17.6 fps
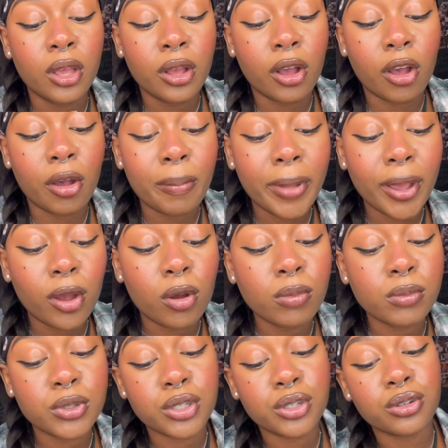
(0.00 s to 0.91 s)
come back
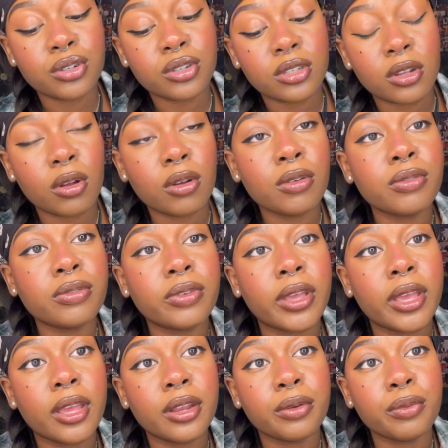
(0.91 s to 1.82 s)
home to yourself
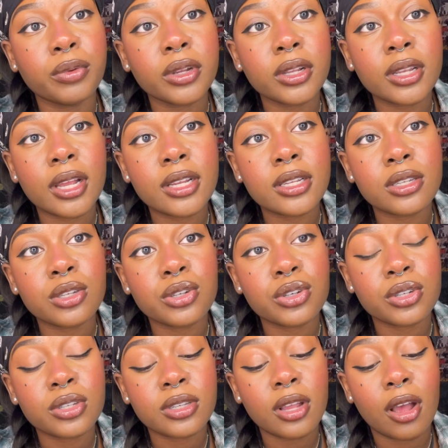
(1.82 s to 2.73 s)
and realize
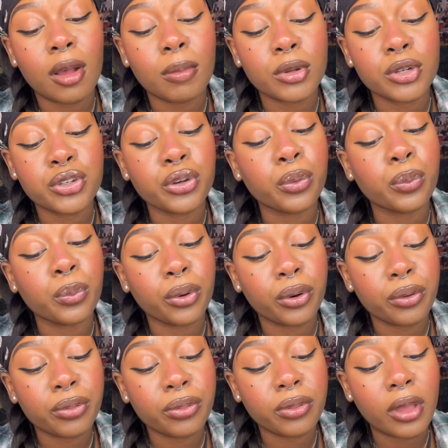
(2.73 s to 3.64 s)
just how much you're
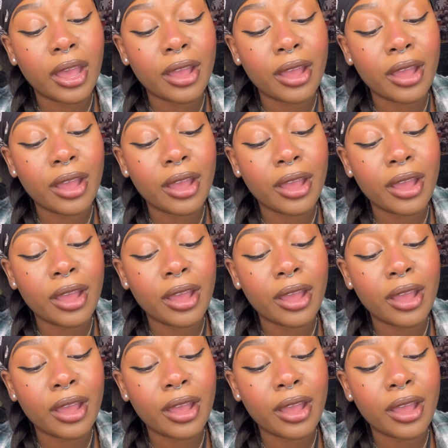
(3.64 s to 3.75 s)
worth.